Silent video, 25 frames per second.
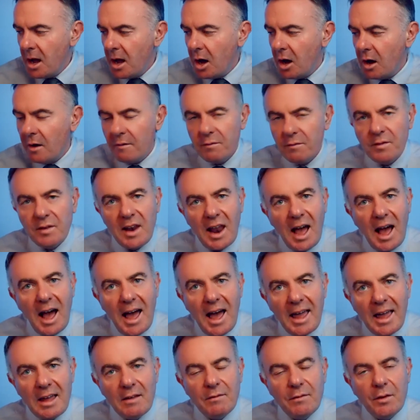of
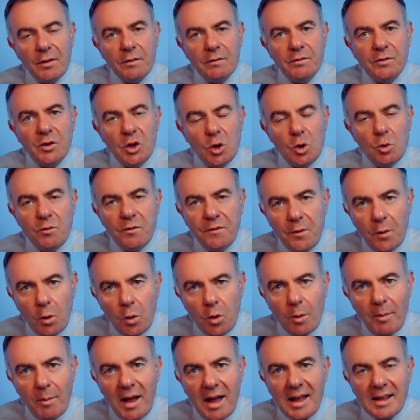live, of new
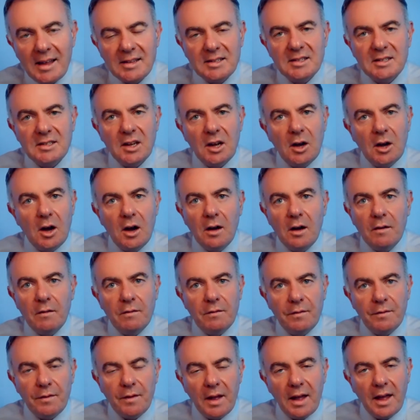formats,
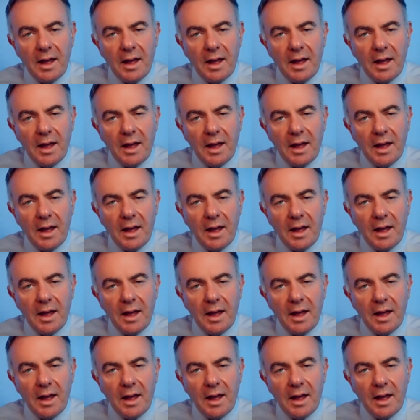of